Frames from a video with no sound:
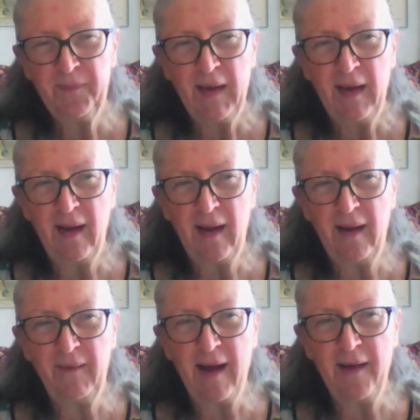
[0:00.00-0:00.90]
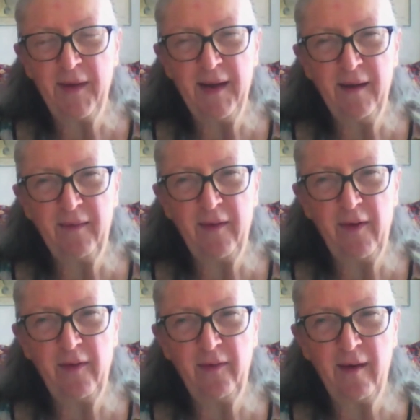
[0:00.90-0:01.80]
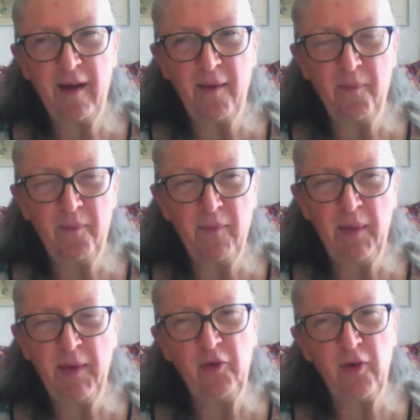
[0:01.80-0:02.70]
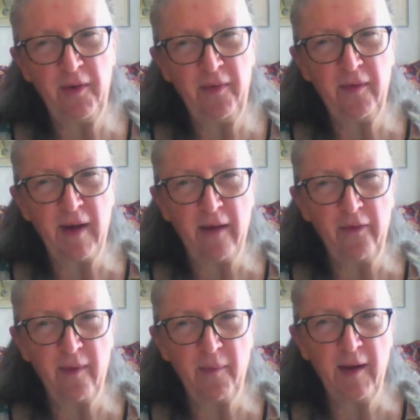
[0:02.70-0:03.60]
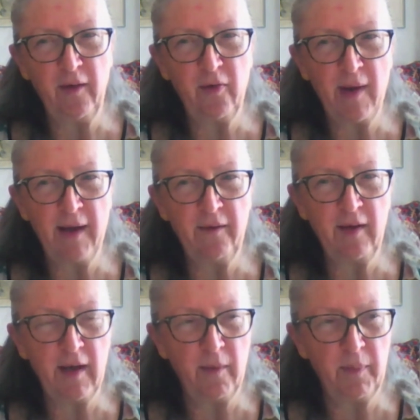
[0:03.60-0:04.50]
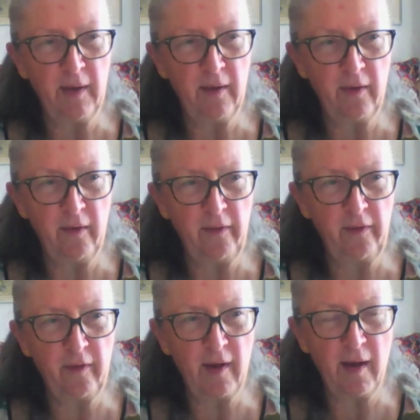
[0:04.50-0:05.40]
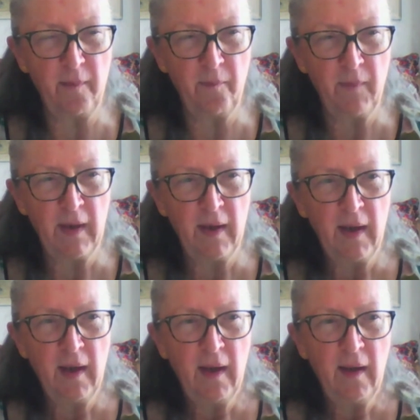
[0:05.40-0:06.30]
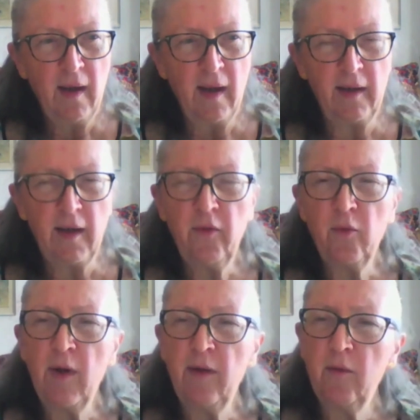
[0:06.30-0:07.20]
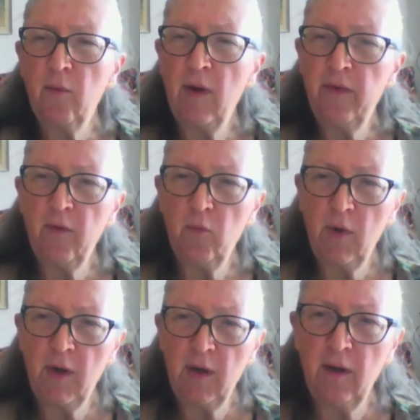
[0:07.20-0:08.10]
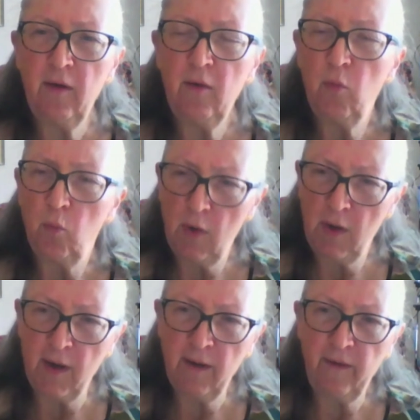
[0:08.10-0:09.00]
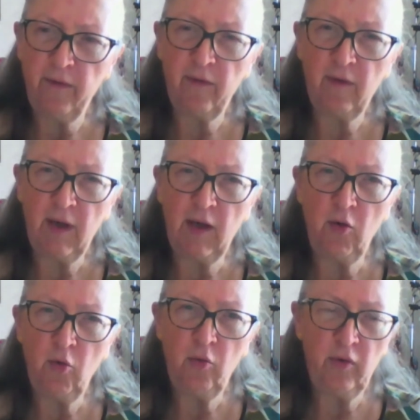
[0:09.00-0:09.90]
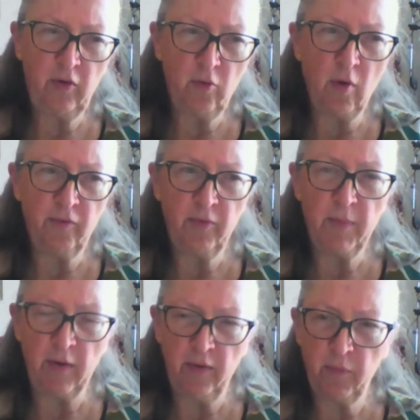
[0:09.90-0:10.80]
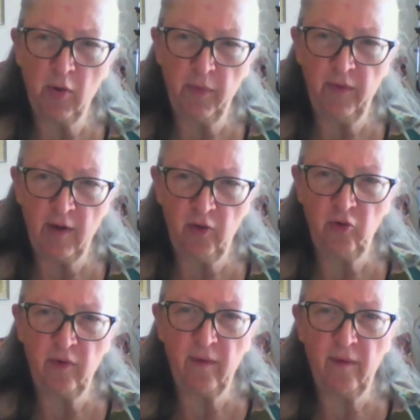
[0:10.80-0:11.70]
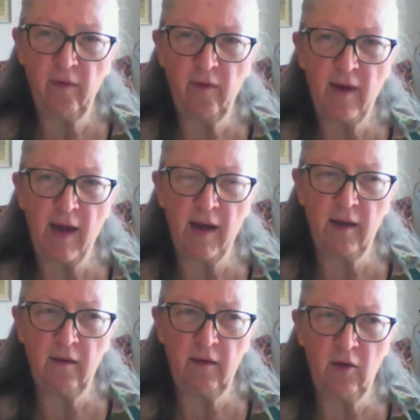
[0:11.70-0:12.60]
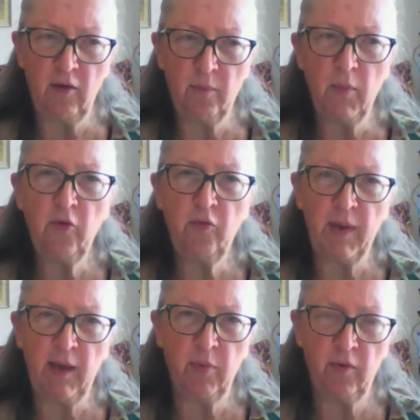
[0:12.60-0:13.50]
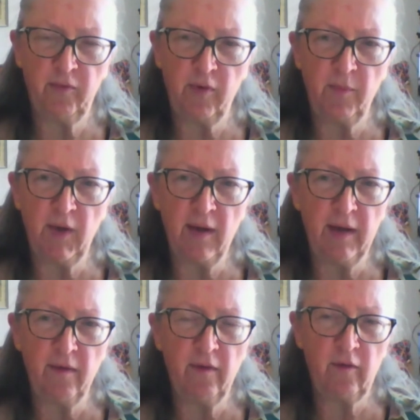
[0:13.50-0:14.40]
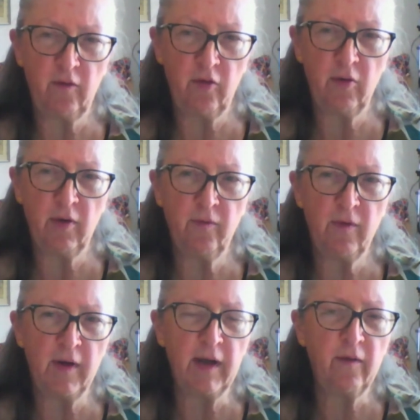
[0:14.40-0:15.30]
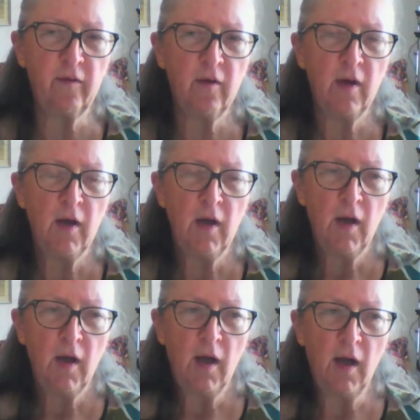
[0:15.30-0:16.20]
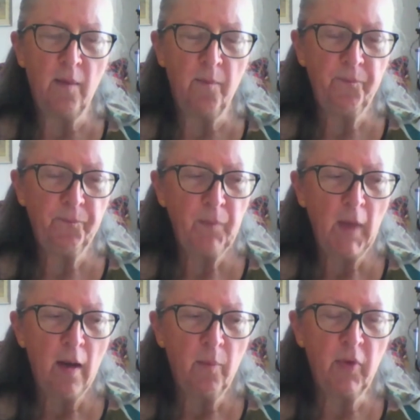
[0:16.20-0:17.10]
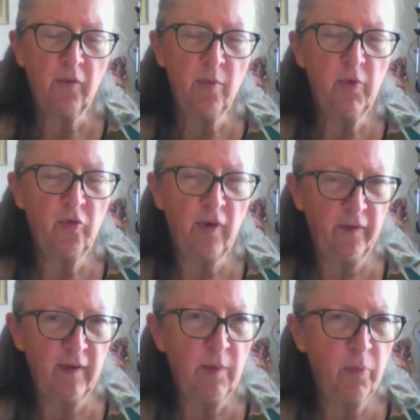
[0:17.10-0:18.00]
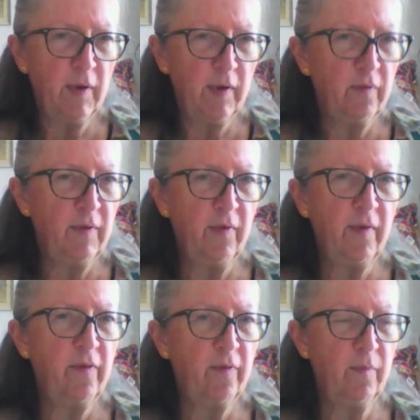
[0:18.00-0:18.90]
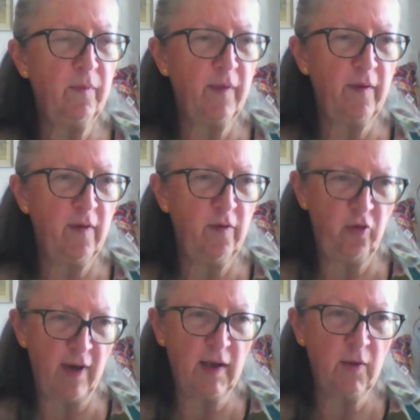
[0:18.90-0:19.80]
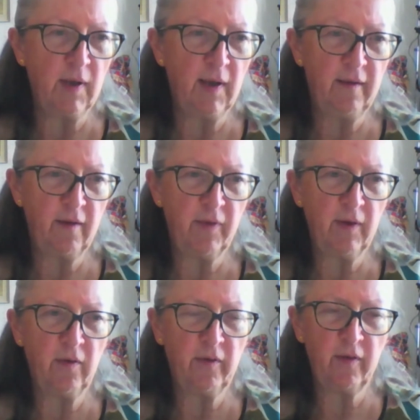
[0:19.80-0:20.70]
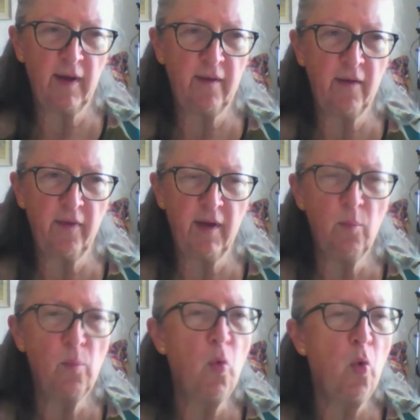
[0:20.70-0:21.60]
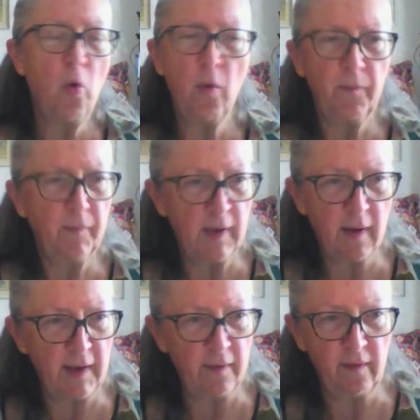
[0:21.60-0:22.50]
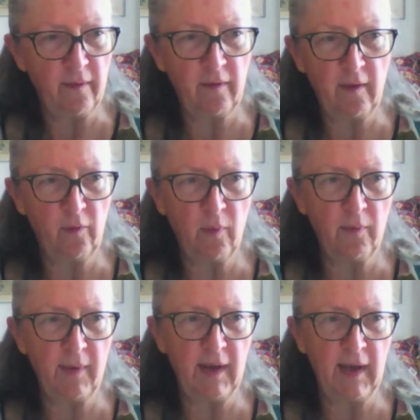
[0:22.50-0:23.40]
I mean, I think this is, maybe Jonathan has something to add here, because I know the way that Wealth at Work works, you do offer both propositions and you can move people from guidance to advice. But from the trustee point of view, this is genuinely difficult, and I don't think more guidance is what we need.